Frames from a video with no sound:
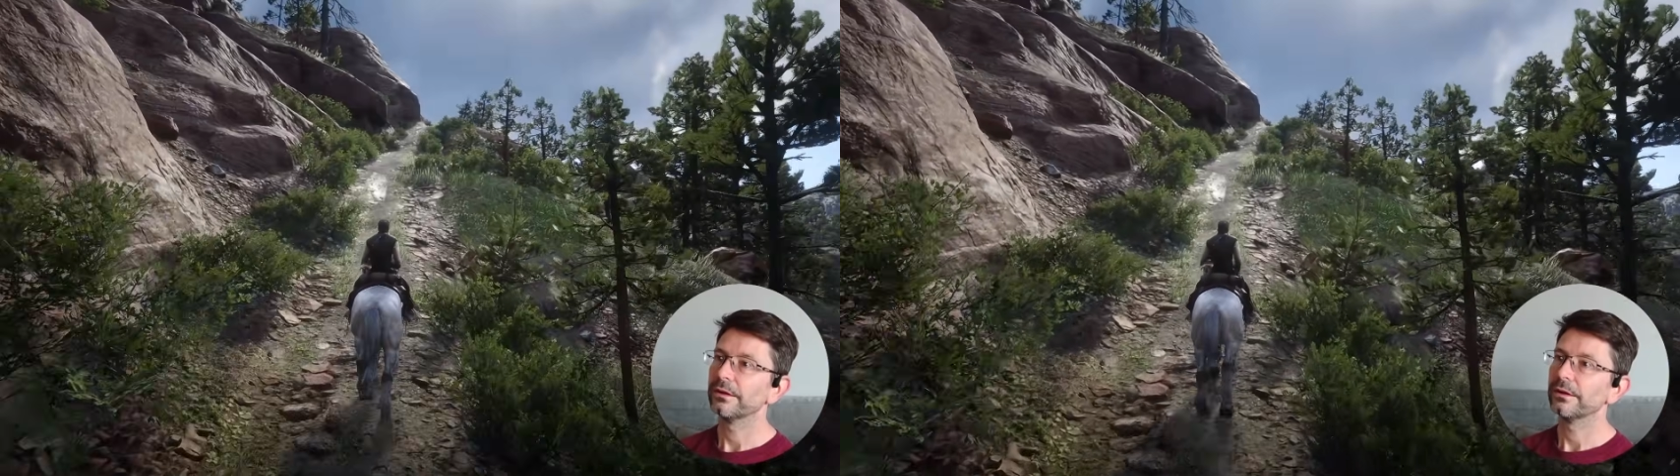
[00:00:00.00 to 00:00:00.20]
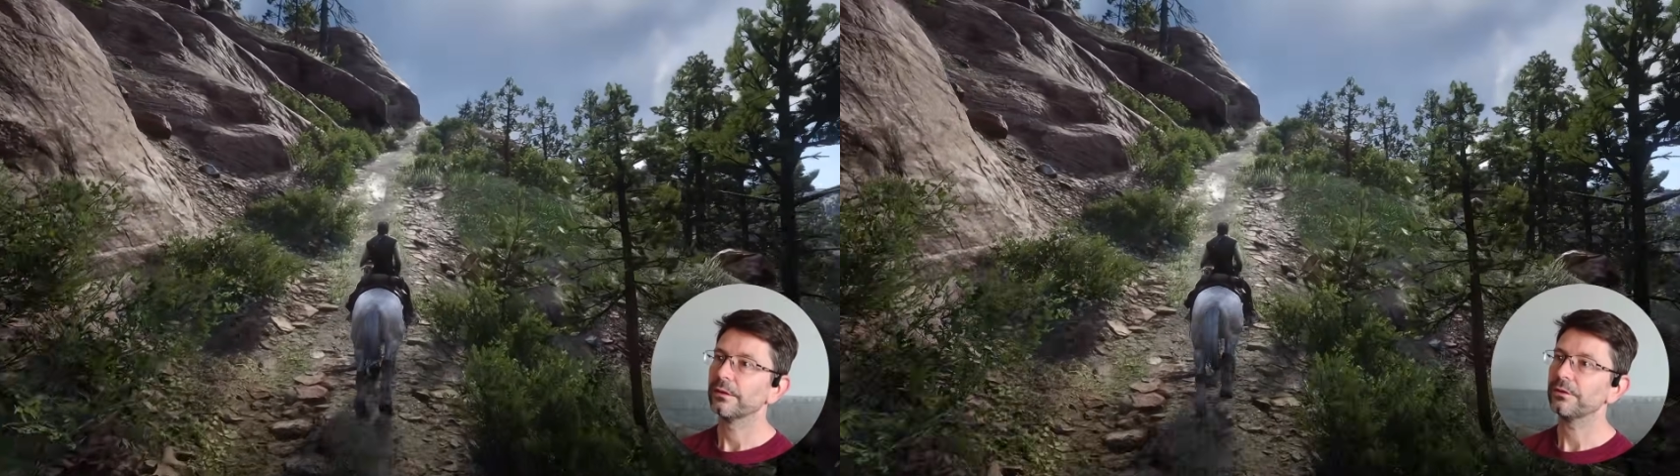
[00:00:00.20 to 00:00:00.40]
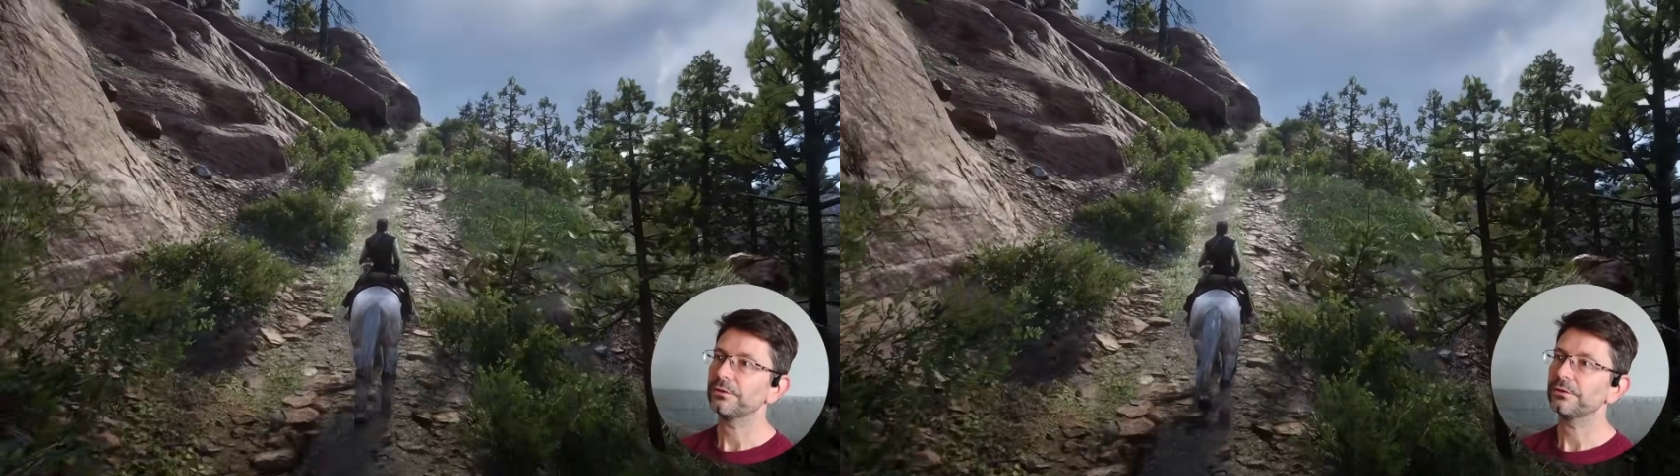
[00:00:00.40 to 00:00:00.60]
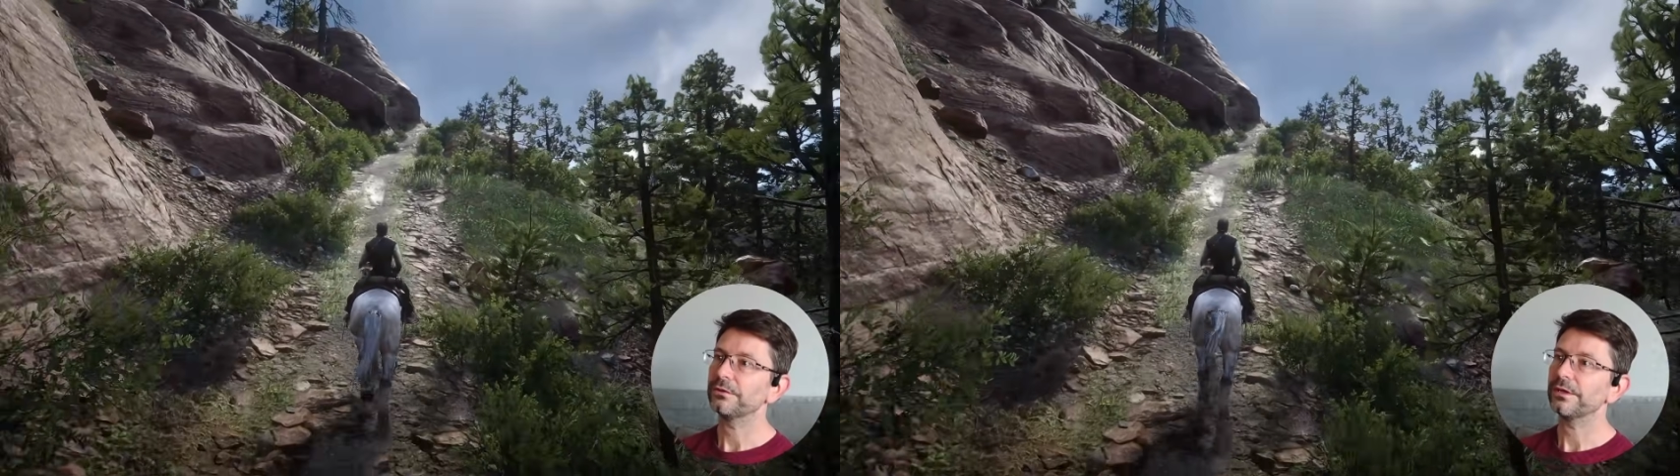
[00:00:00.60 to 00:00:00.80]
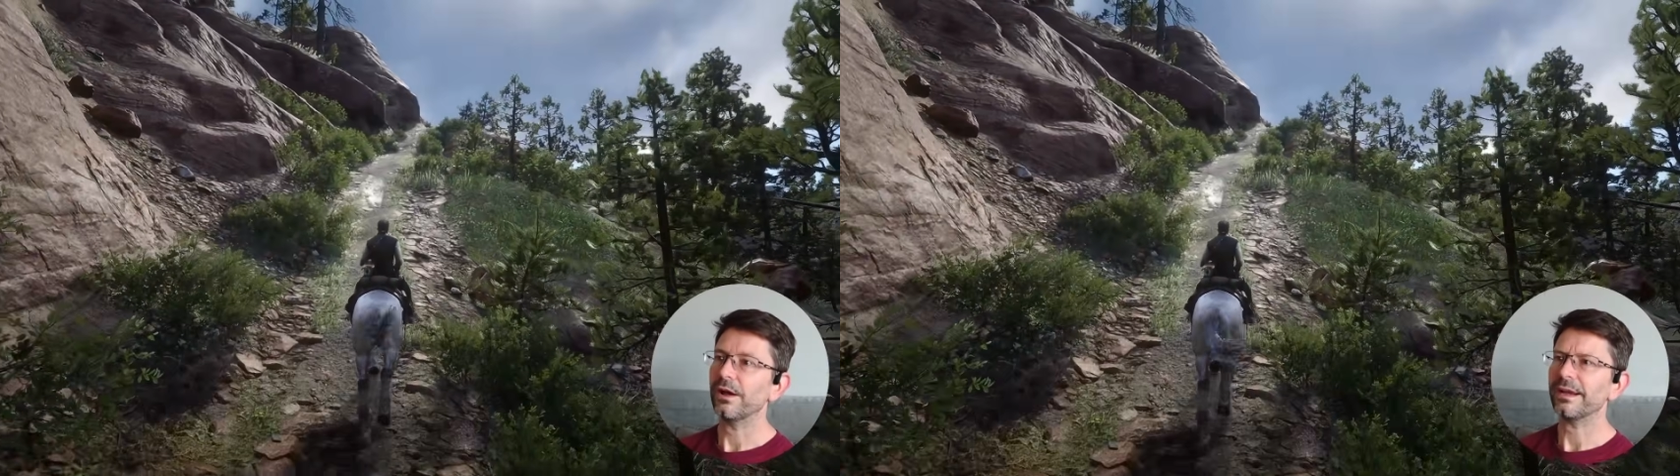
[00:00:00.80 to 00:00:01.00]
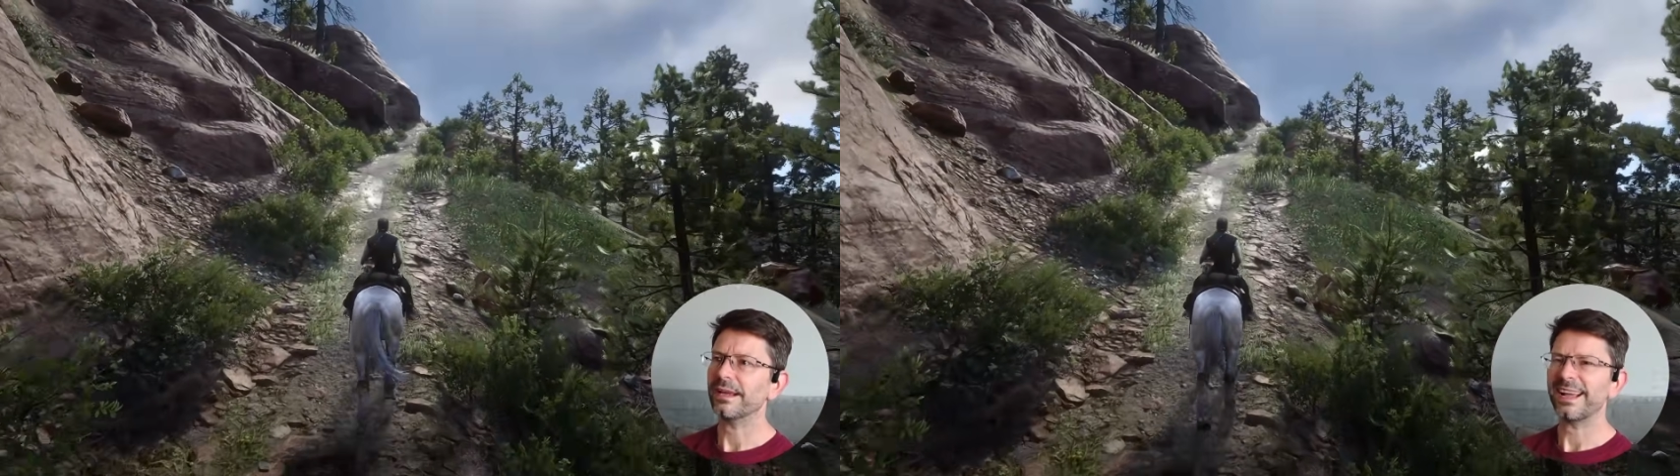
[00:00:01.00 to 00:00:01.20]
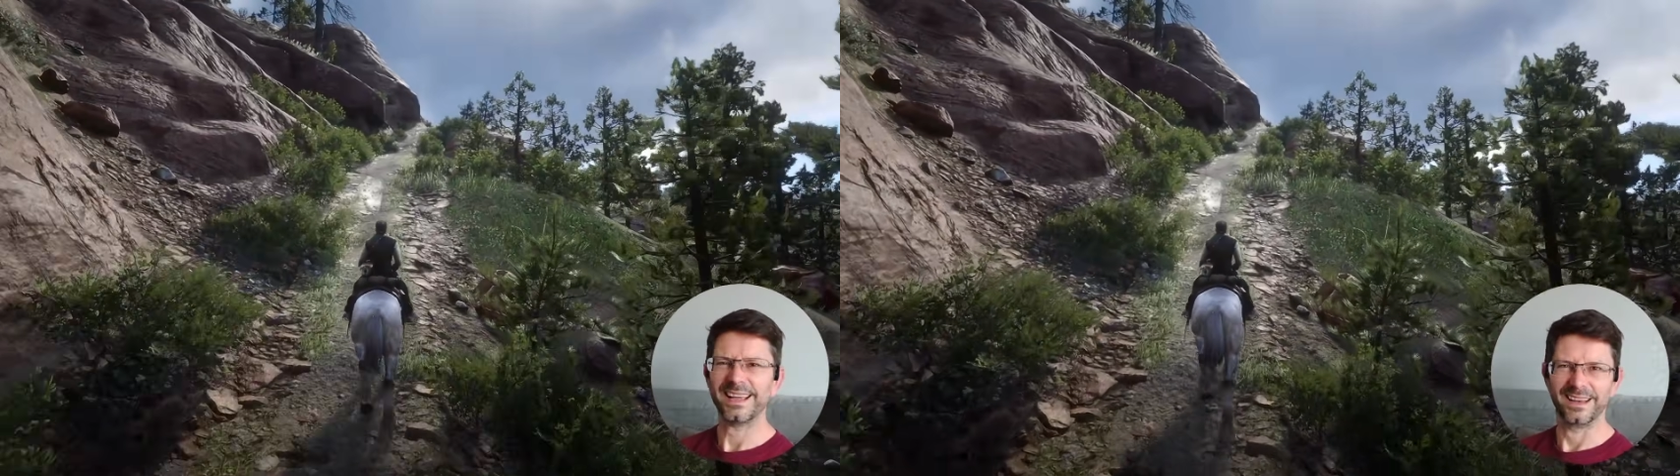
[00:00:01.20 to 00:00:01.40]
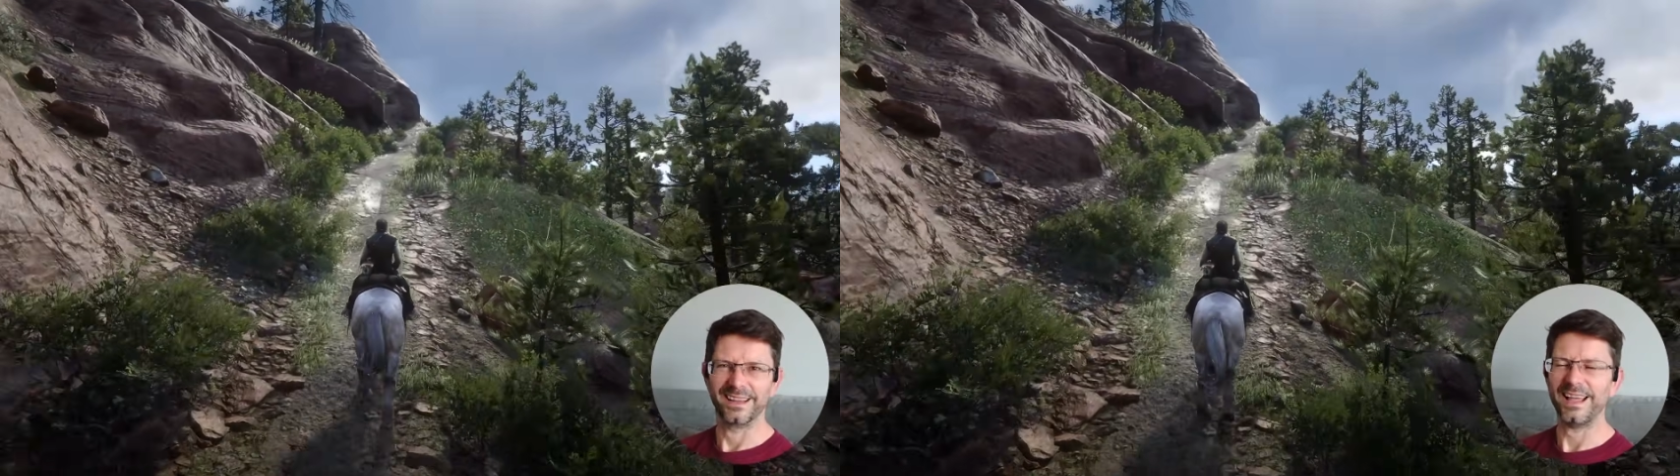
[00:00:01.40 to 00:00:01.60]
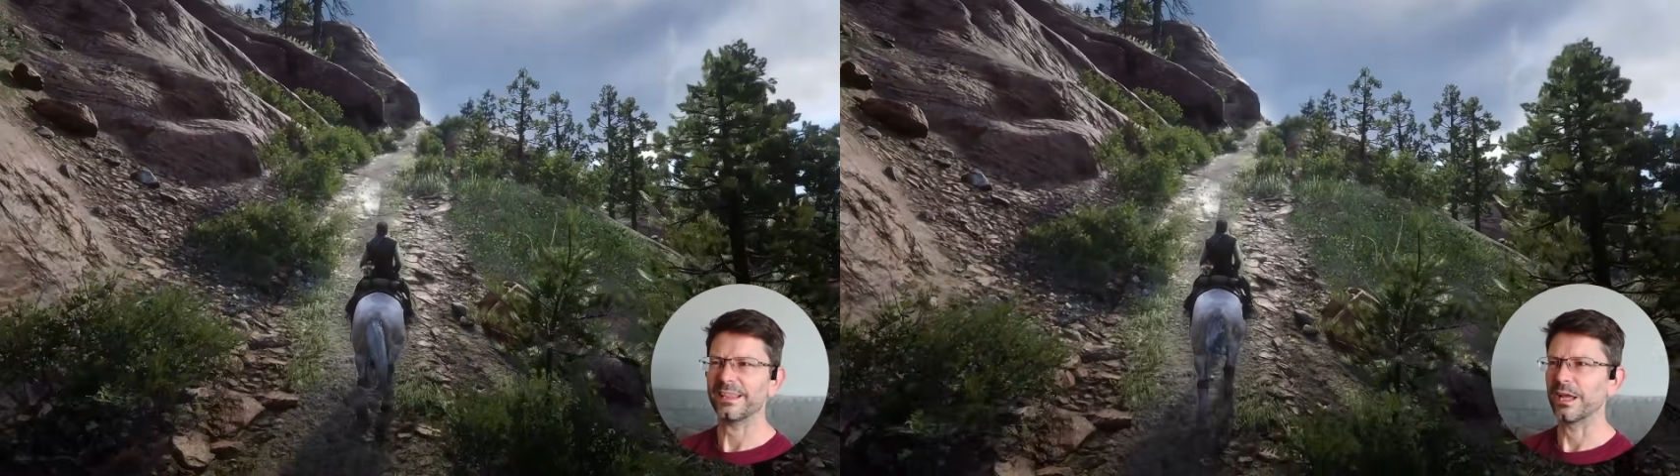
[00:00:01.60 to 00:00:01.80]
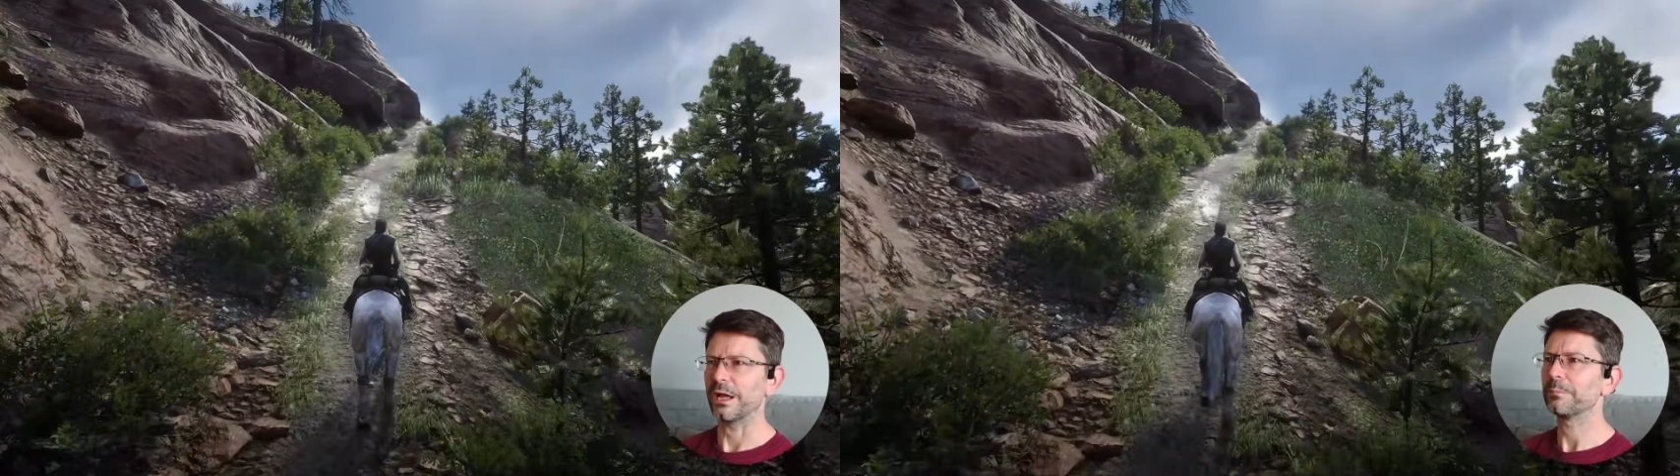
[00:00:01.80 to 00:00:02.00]
Which, I kind of
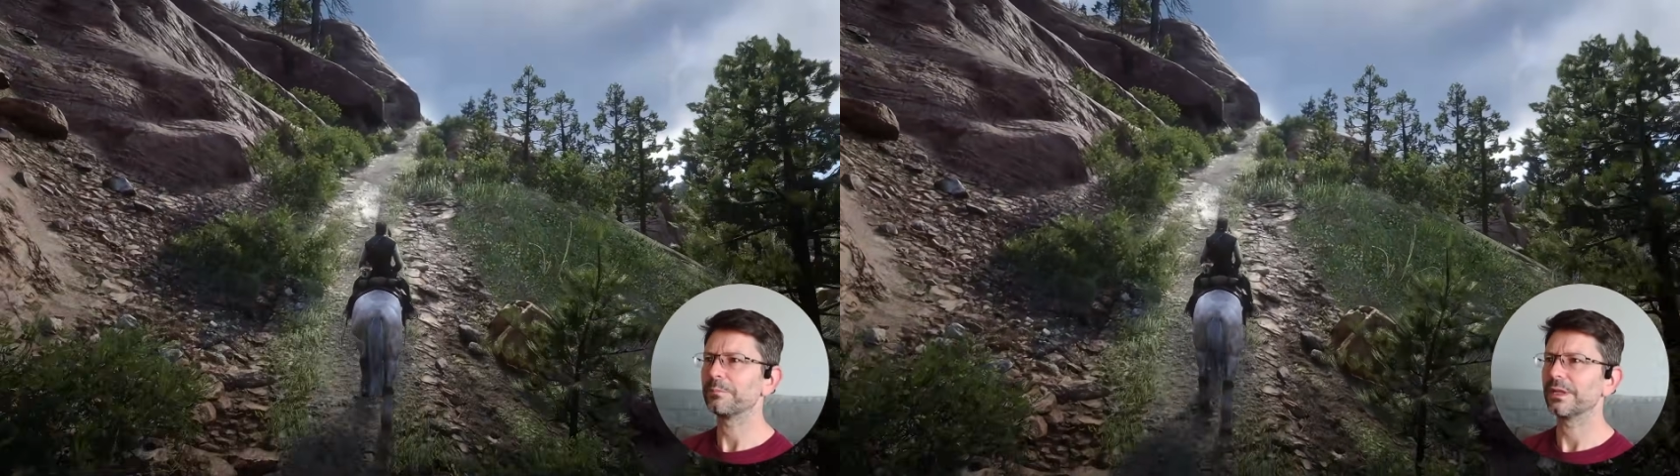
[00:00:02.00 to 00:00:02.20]
like that,